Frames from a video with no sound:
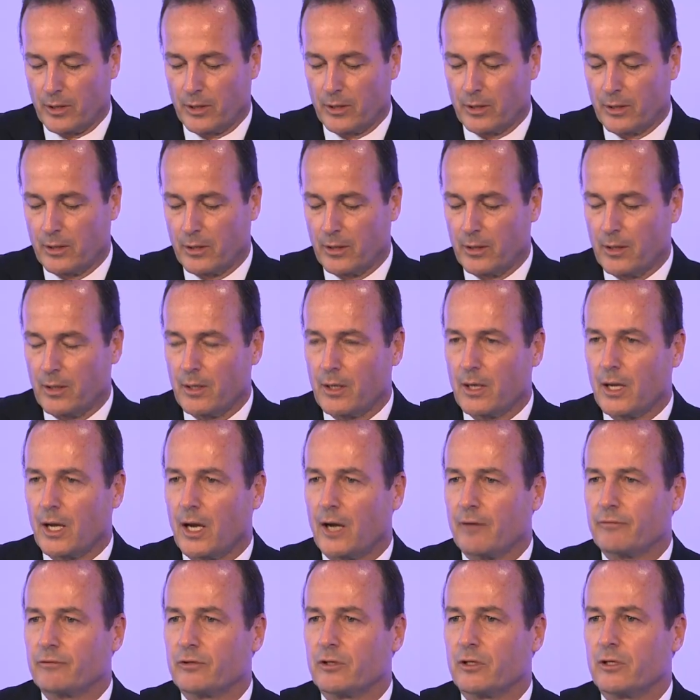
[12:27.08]
Inn
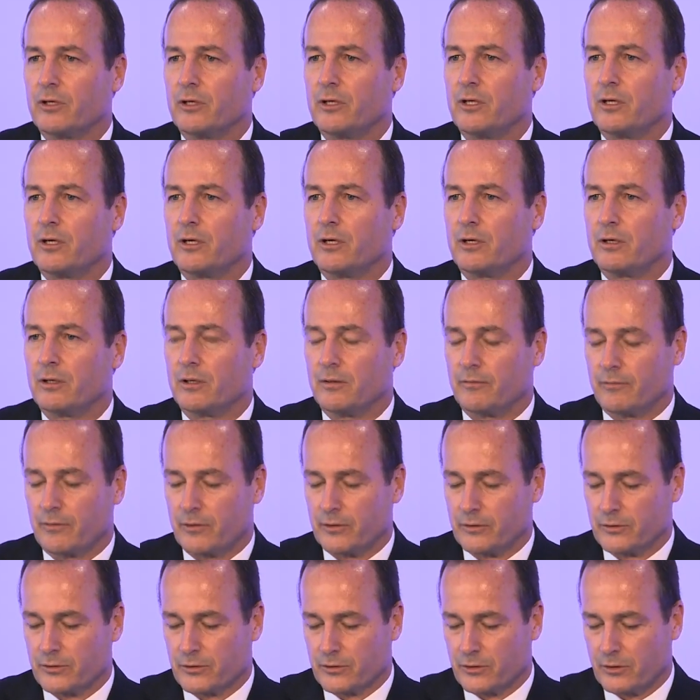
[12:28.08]
after a year of
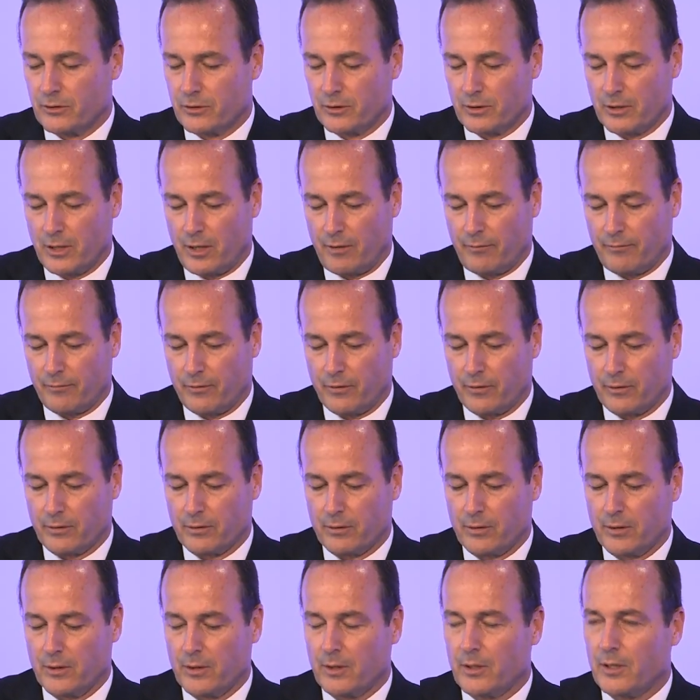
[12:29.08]
concerted effort
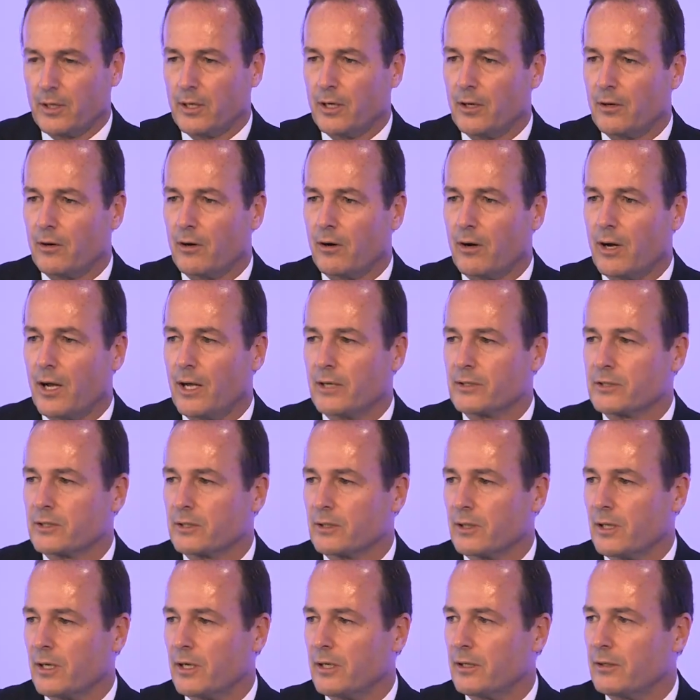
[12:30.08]
in our
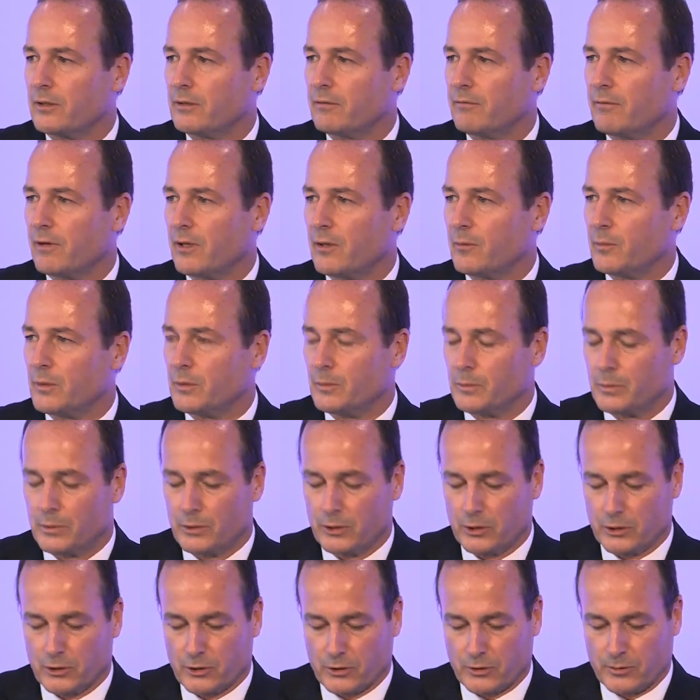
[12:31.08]
asset-light development
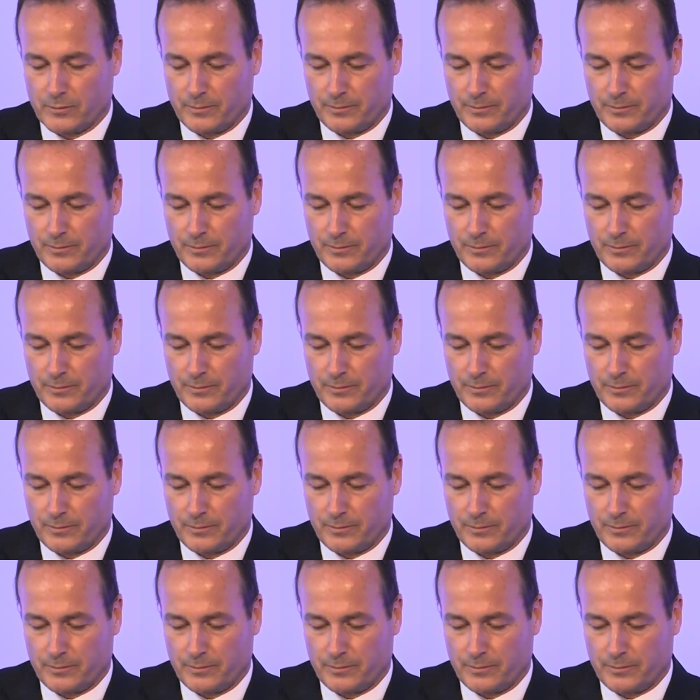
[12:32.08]
push.